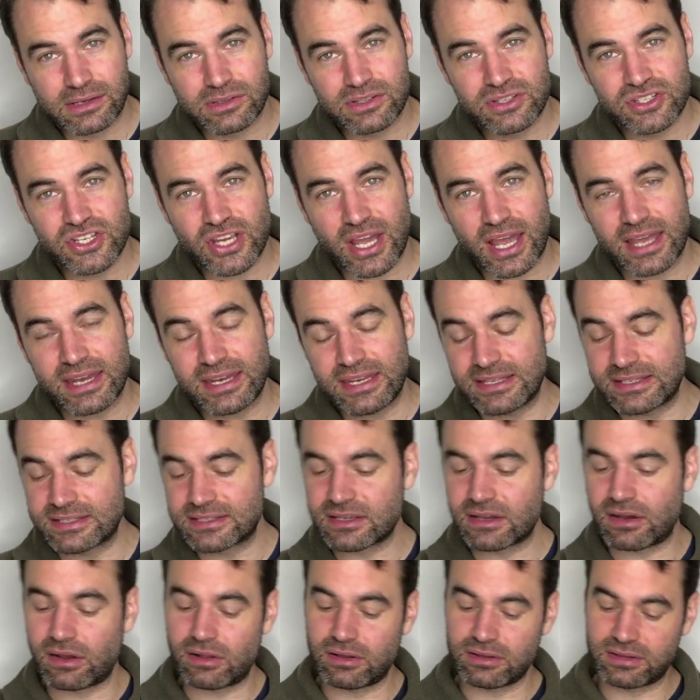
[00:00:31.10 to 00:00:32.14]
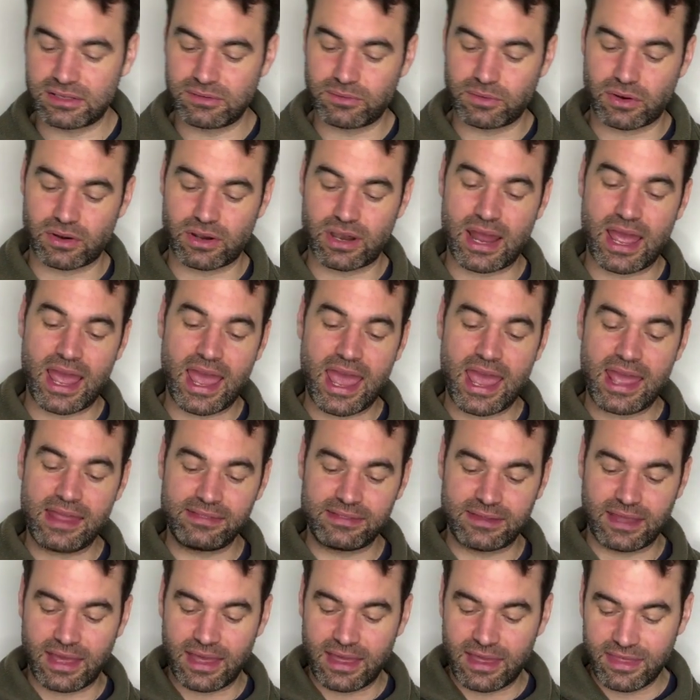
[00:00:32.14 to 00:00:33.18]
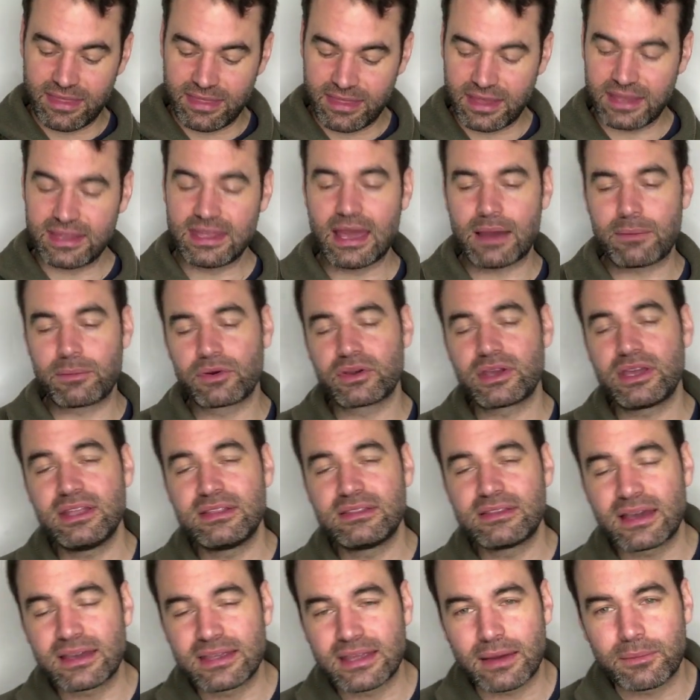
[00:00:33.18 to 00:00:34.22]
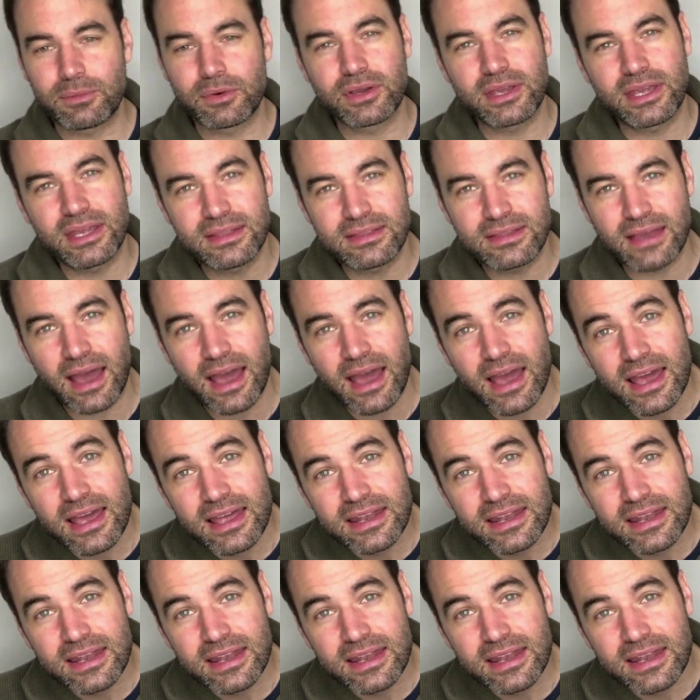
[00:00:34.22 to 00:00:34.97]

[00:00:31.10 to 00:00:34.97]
Chinese cultivar and the Yabukita,